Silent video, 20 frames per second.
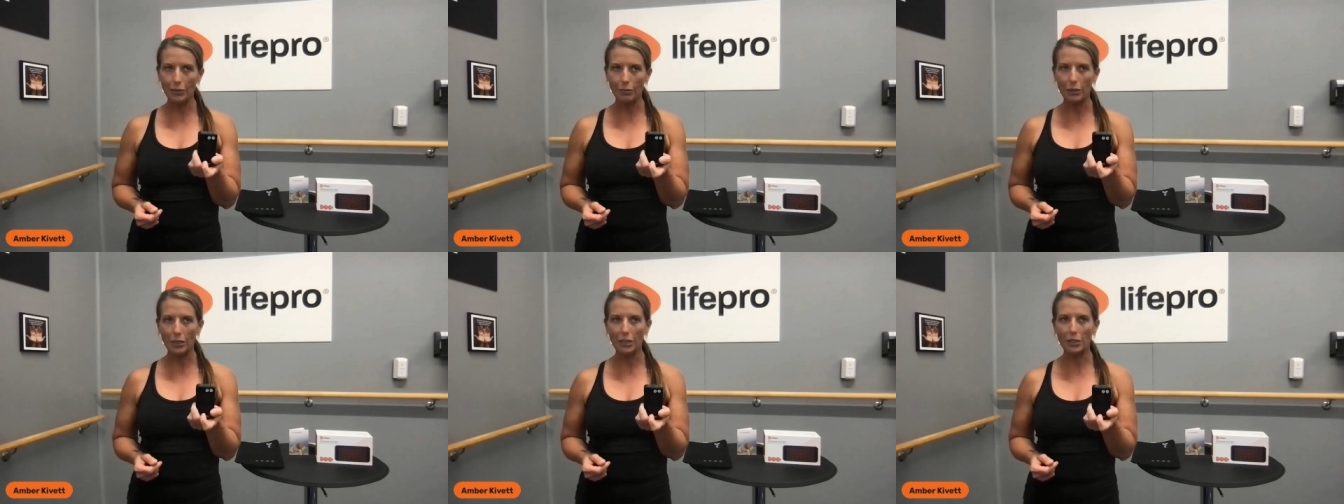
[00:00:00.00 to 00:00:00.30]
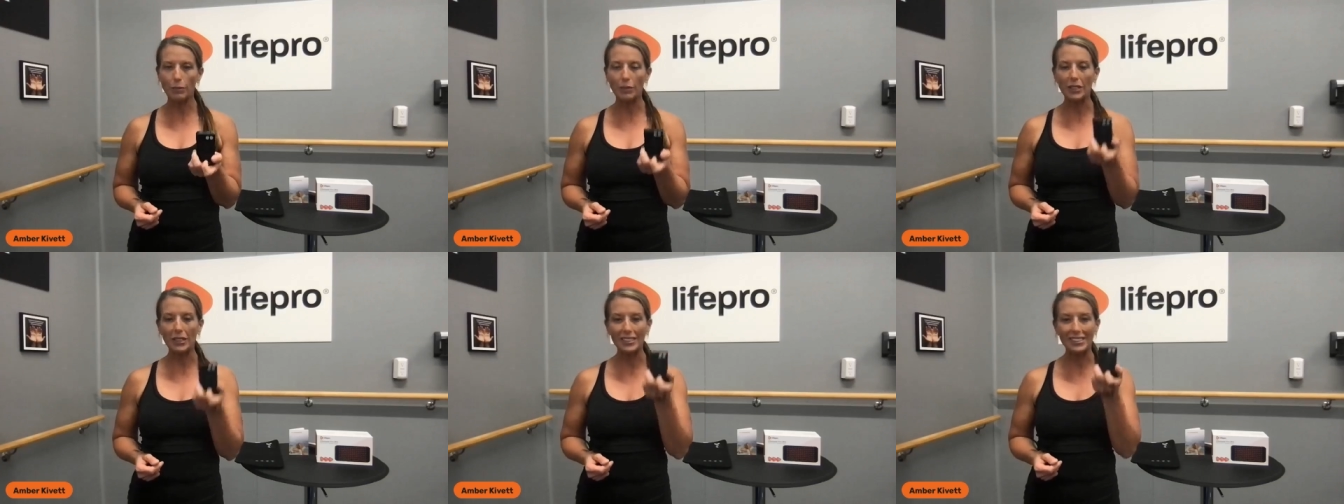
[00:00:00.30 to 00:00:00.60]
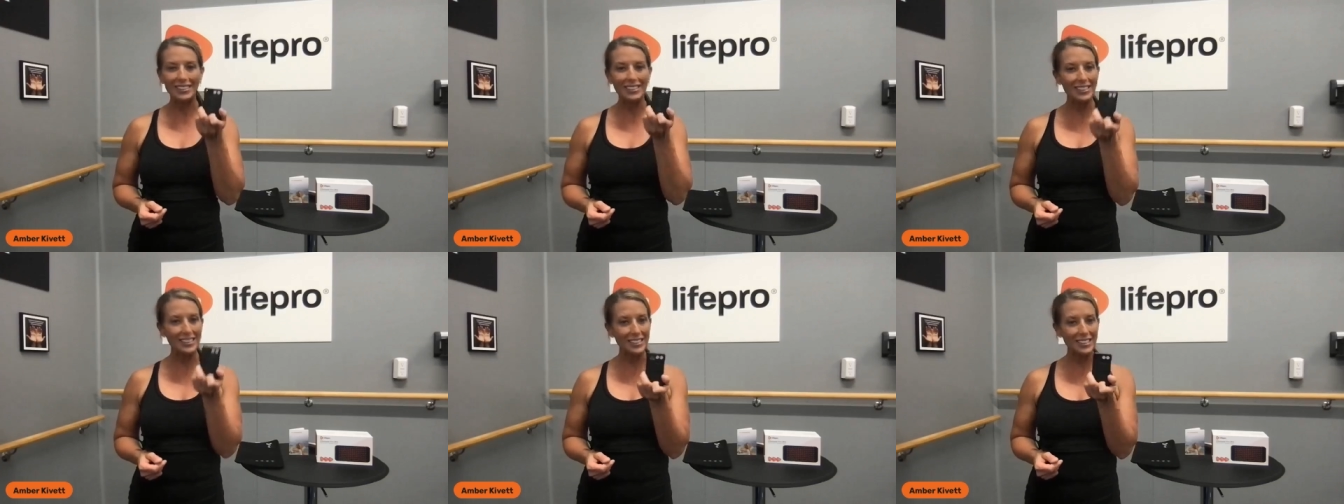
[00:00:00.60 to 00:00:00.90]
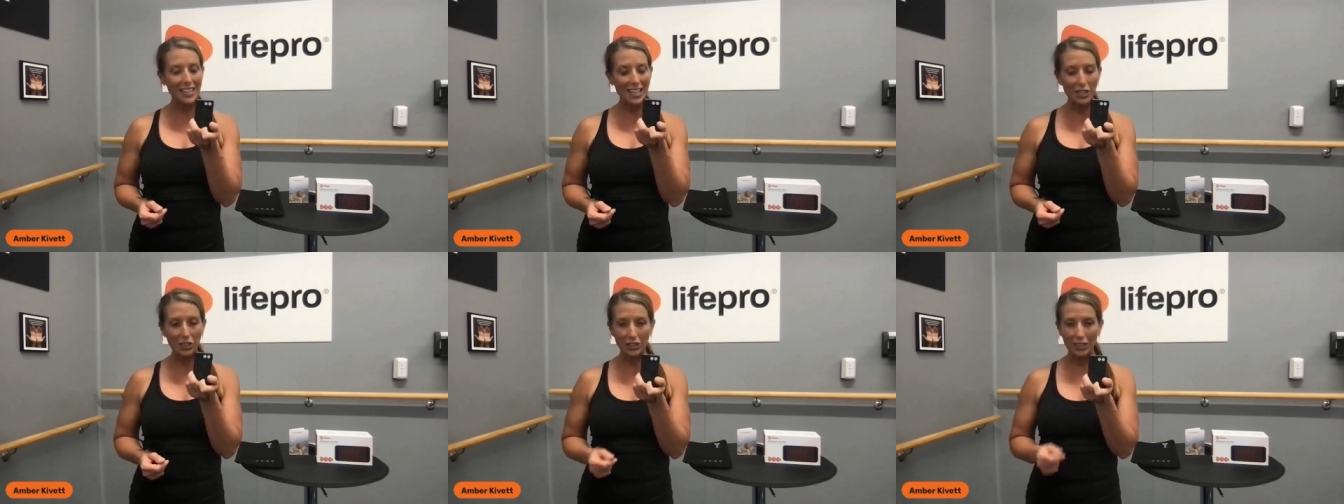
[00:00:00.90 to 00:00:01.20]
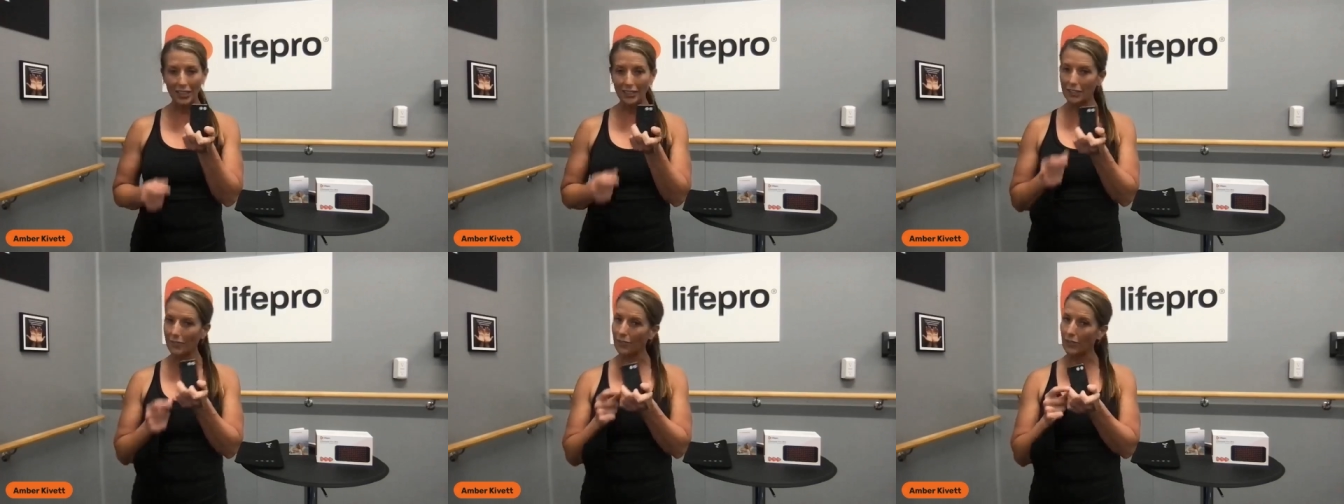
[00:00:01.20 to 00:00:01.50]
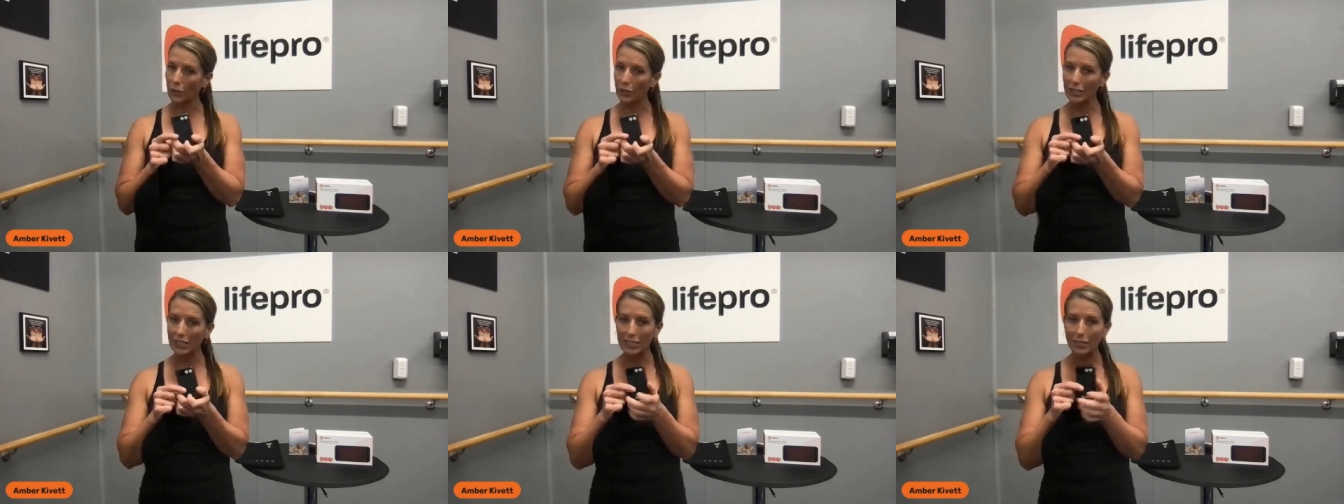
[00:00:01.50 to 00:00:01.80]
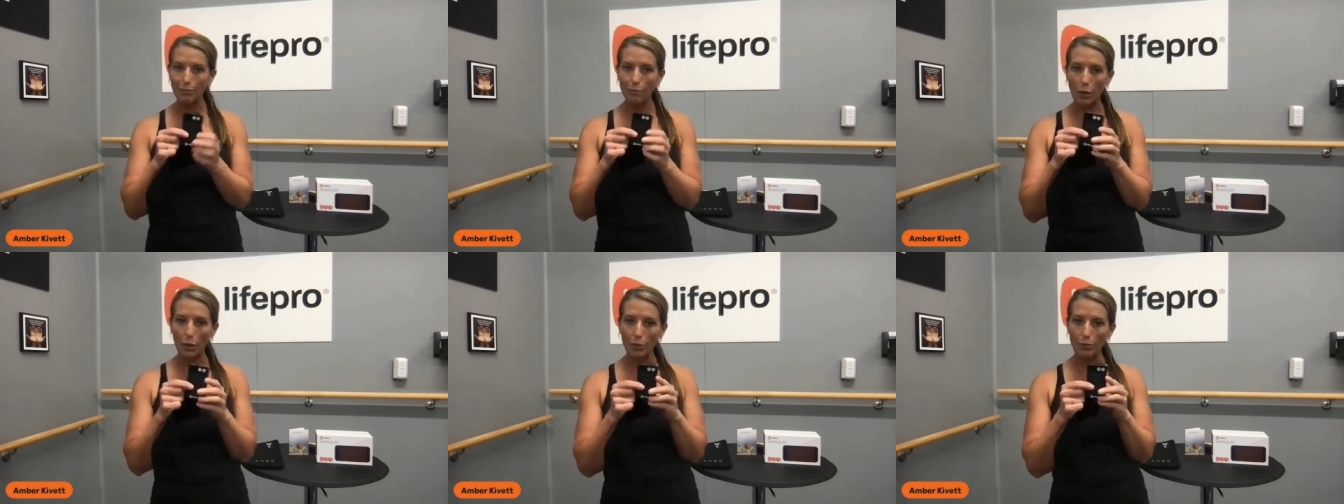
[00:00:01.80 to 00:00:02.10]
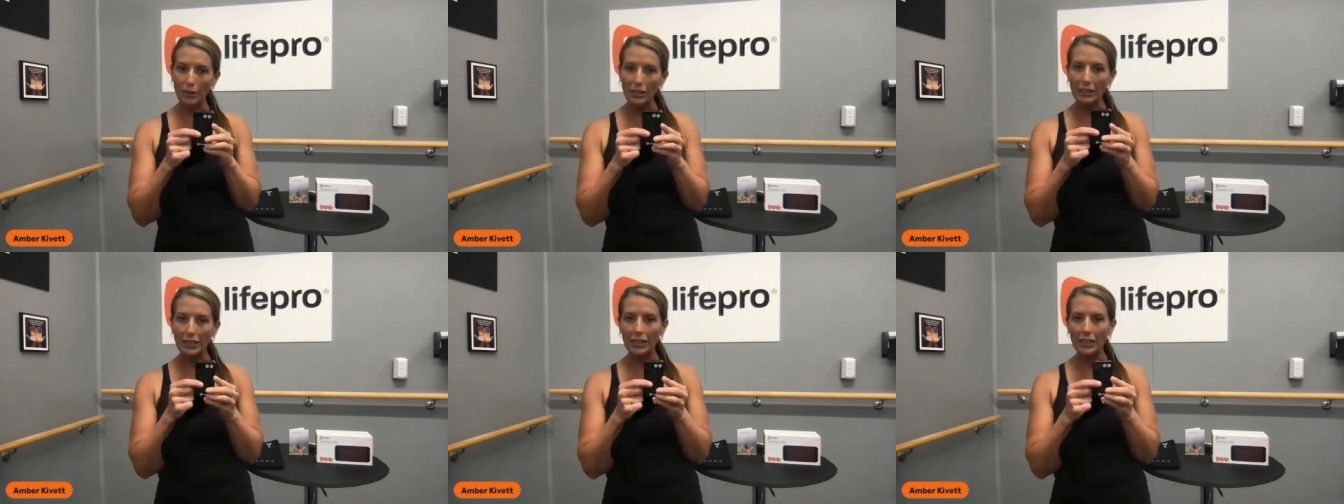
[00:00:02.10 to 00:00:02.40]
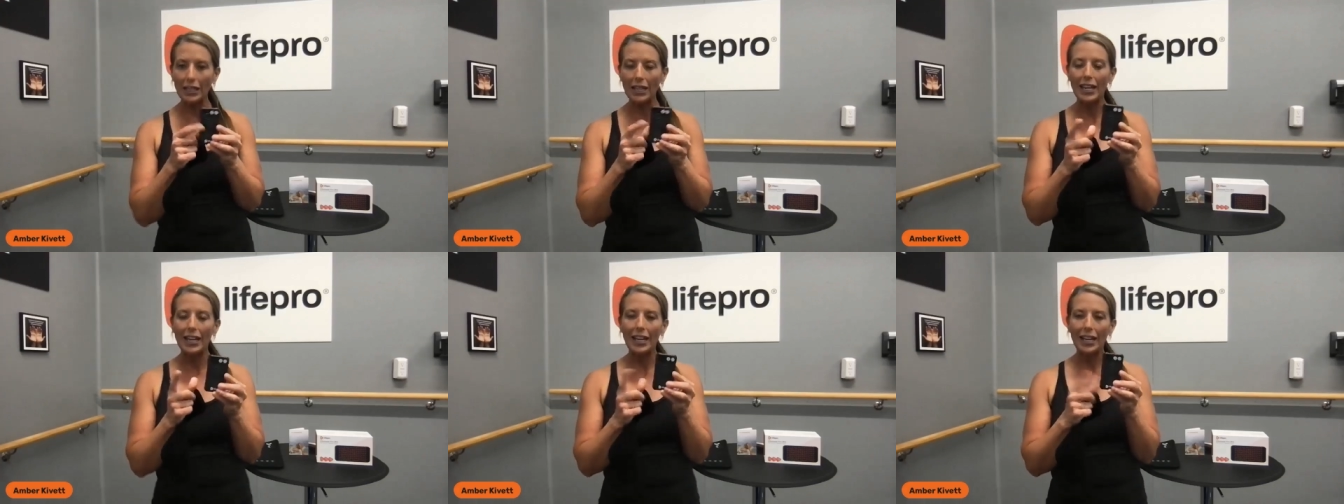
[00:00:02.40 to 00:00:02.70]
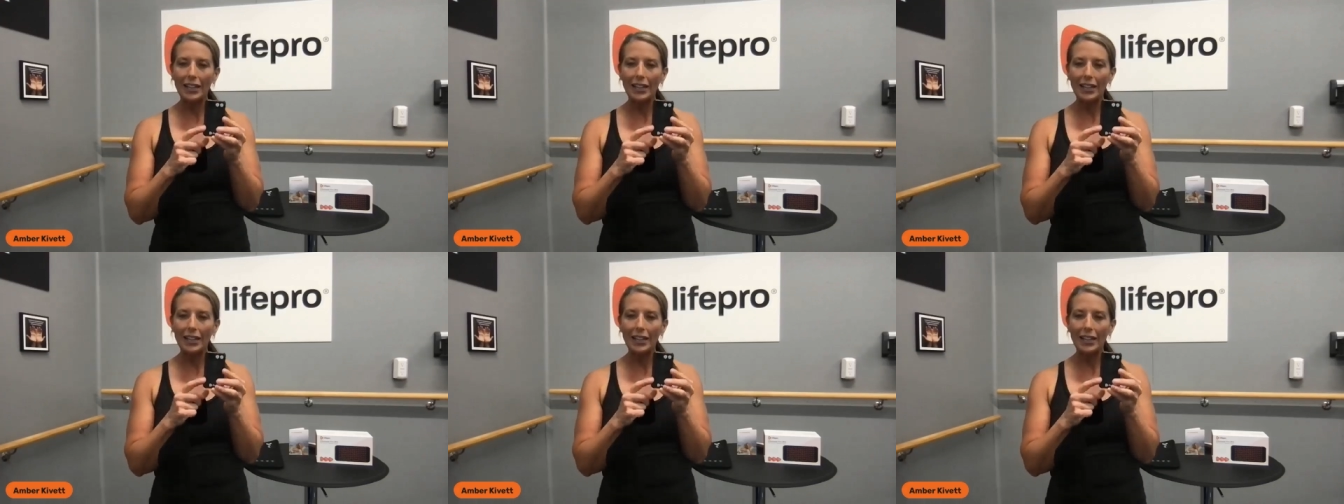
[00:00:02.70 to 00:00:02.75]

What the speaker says: minutes because this actually has a very smart being